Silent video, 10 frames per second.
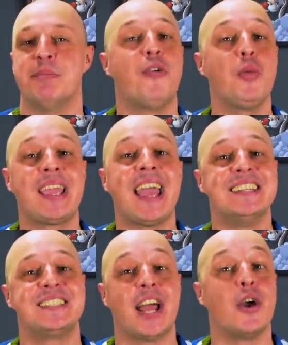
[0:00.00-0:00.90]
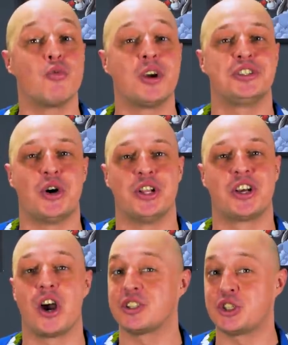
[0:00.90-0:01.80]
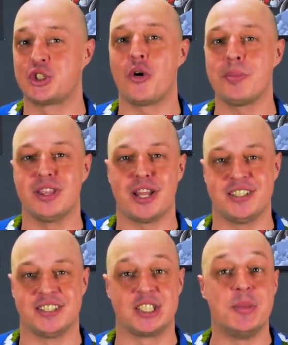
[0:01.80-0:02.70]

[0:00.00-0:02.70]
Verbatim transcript: Before we get into how the Russian oligarchs stormed London